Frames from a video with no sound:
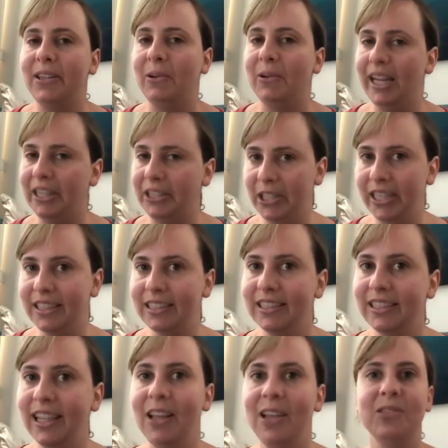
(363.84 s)
location.
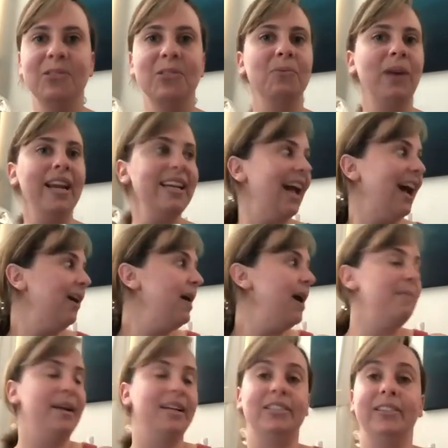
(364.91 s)
So right now,
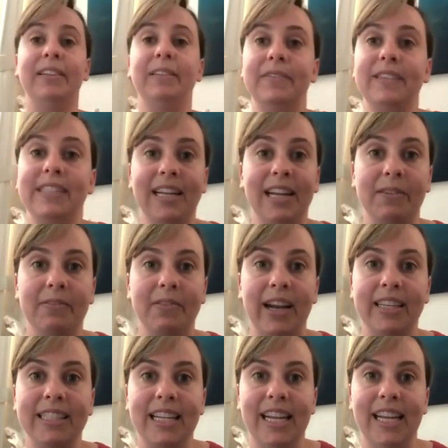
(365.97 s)
I'm actually visiting a
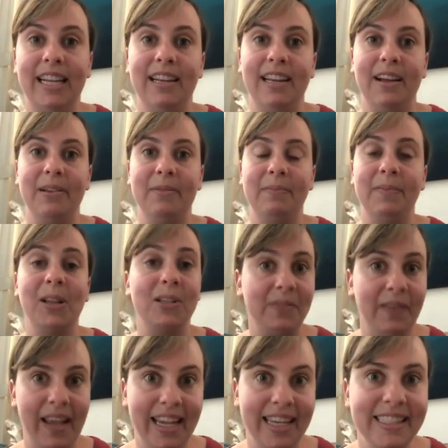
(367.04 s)
friend in Las
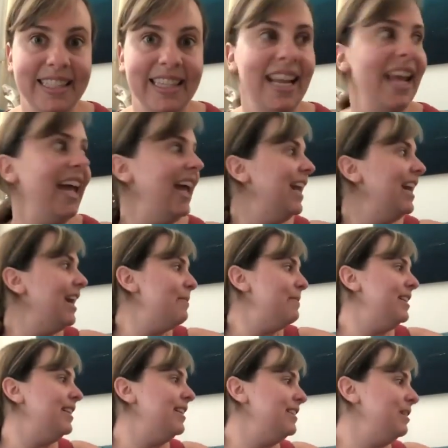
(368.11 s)
Vegas, and I'm
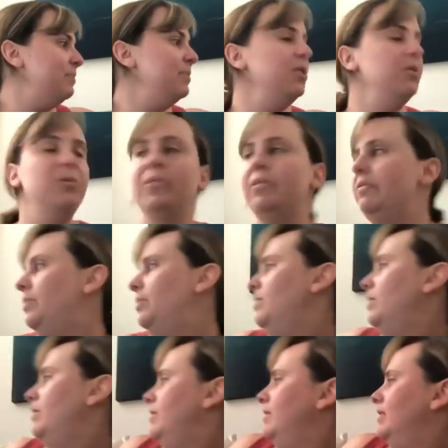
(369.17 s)
in this like
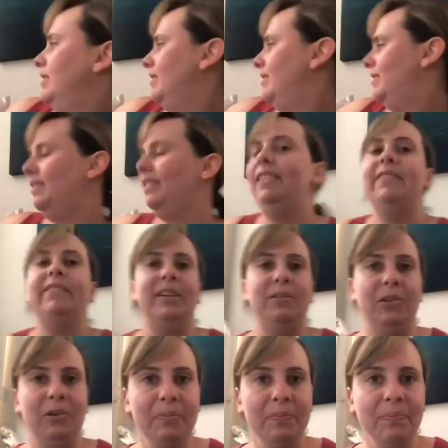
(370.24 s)
beautiful living
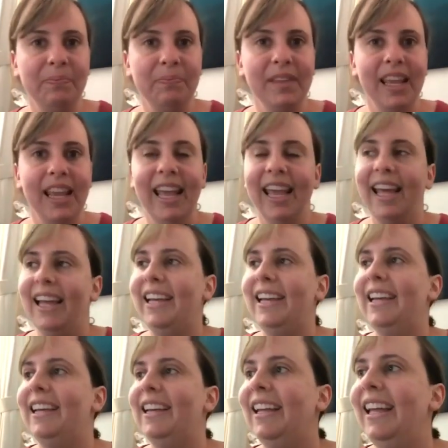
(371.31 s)
room.
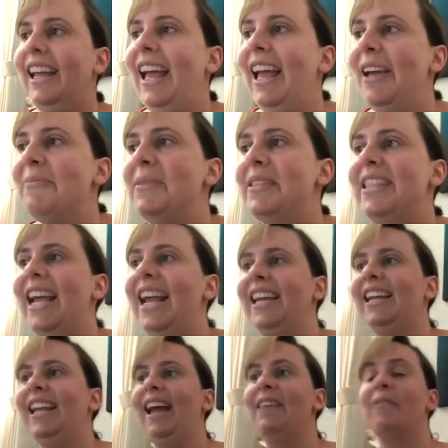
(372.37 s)
But
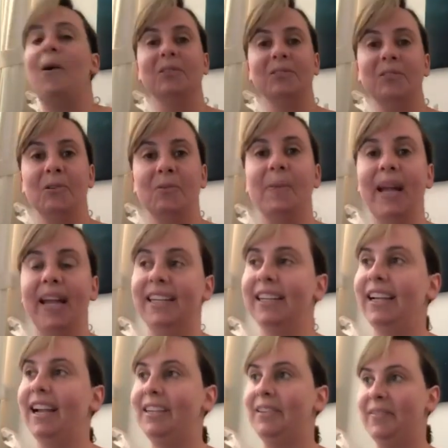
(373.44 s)
then I've also been
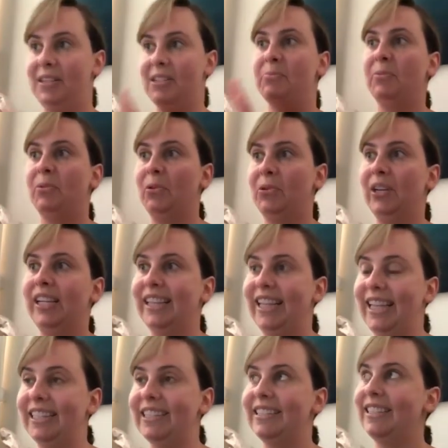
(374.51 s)
kind of exploring
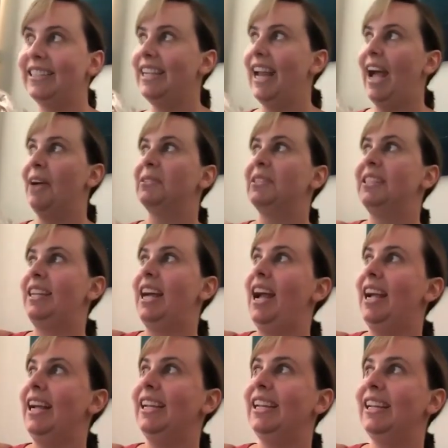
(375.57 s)
this
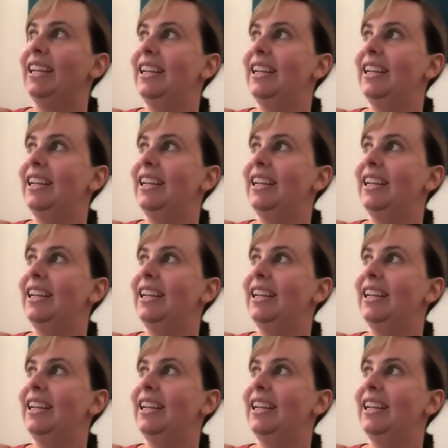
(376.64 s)
outside